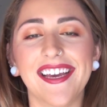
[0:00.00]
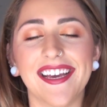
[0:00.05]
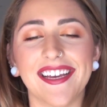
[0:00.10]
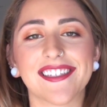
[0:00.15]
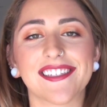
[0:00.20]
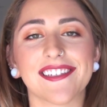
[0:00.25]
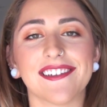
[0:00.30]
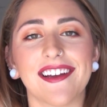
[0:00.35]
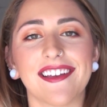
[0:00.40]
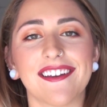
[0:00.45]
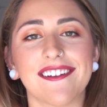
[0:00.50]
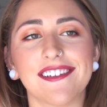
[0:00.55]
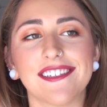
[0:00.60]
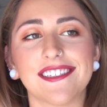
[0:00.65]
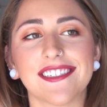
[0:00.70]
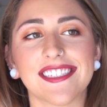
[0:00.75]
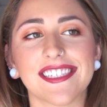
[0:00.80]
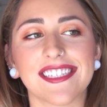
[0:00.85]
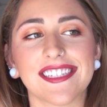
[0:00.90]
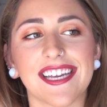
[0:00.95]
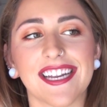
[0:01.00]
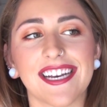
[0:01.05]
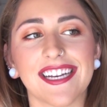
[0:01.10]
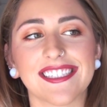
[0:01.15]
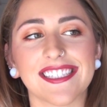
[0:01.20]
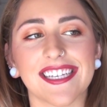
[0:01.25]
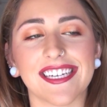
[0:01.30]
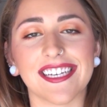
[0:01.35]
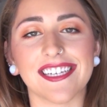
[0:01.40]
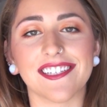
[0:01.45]
And so I always just think that
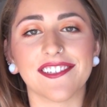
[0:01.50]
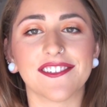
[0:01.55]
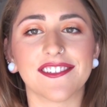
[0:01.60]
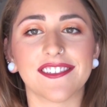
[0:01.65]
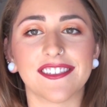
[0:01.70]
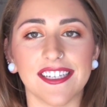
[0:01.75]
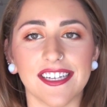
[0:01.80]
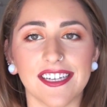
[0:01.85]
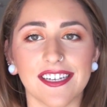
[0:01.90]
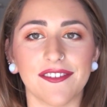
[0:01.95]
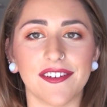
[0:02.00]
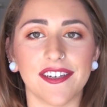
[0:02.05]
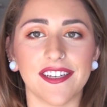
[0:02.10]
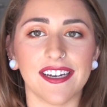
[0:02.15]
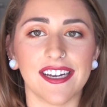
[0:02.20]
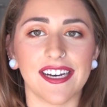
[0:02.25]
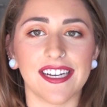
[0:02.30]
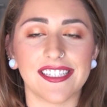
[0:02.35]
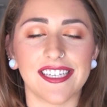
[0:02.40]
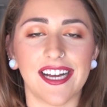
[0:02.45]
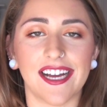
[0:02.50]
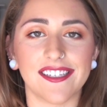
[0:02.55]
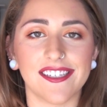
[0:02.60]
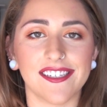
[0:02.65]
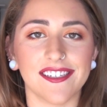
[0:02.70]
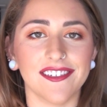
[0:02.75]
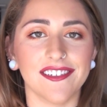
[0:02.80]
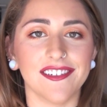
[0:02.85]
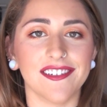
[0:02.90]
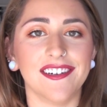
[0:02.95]
it's like interesting when you get a
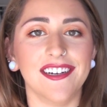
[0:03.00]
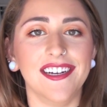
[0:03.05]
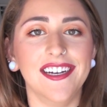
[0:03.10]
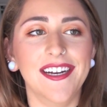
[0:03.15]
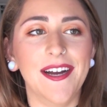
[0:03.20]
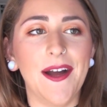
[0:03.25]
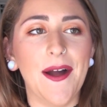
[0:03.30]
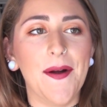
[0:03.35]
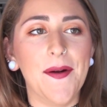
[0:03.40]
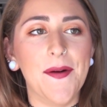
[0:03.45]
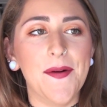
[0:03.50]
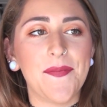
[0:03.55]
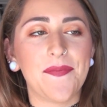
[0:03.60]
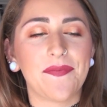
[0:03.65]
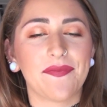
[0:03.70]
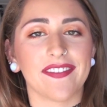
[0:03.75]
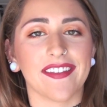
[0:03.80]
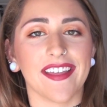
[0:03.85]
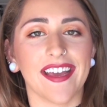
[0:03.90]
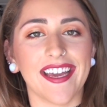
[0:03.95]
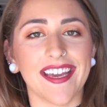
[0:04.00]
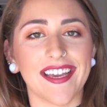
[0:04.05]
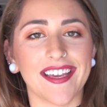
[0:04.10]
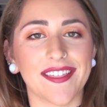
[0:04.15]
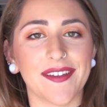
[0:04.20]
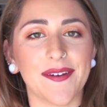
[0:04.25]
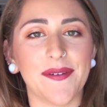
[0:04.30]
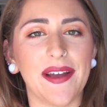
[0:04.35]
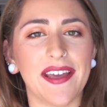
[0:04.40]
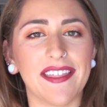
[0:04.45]
tattoo, like
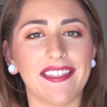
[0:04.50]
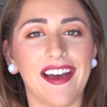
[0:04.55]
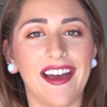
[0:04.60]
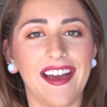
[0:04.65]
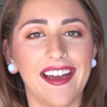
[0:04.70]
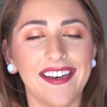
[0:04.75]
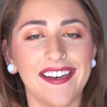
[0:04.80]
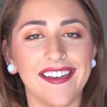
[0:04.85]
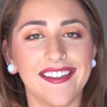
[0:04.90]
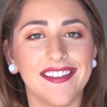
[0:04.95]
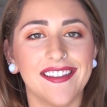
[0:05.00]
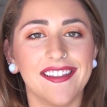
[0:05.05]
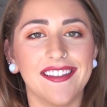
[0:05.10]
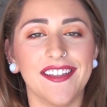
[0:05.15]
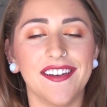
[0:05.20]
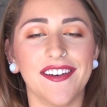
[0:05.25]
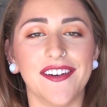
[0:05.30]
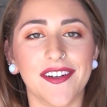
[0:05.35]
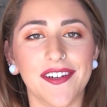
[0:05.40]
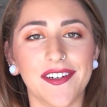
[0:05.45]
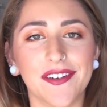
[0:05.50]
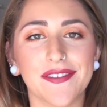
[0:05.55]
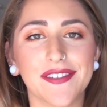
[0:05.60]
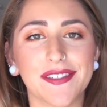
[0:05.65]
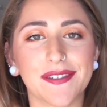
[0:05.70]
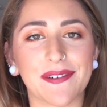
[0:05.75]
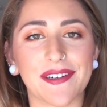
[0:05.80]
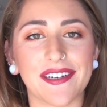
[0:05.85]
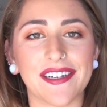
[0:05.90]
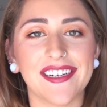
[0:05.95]
the way that the
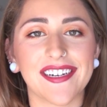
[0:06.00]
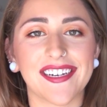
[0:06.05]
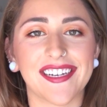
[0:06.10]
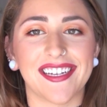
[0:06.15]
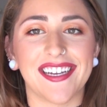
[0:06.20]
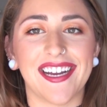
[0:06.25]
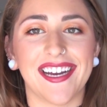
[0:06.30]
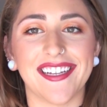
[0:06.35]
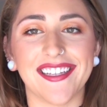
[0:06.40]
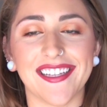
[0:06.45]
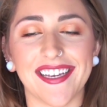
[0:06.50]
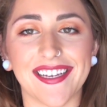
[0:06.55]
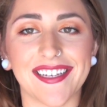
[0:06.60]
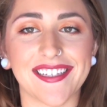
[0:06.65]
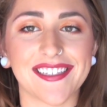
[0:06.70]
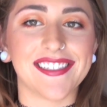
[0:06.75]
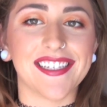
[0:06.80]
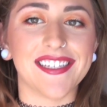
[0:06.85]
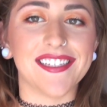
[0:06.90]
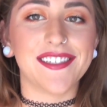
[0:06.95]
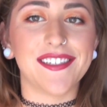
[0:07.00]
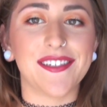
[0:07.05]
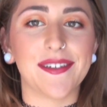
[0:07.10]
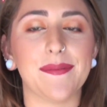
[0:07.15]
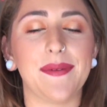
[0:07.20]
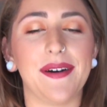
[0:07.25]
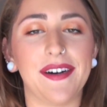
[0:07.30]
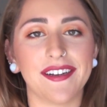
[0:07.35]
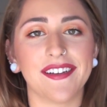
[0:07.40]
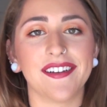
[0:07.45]
nerves work, it kind of like sends your
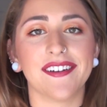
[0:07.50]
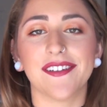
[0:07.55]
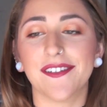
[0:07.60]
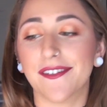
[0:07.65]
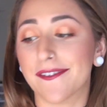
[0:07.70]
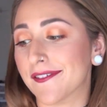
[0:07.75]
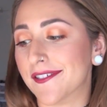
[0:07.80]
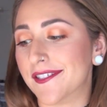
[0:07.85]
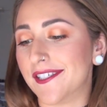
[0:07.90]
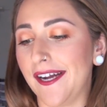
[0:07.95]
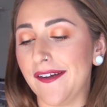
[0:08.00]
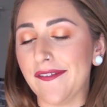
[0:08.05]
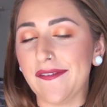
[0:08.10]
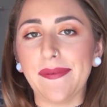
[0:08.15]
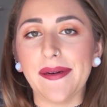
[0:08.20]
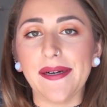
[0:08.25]
body on overdrive.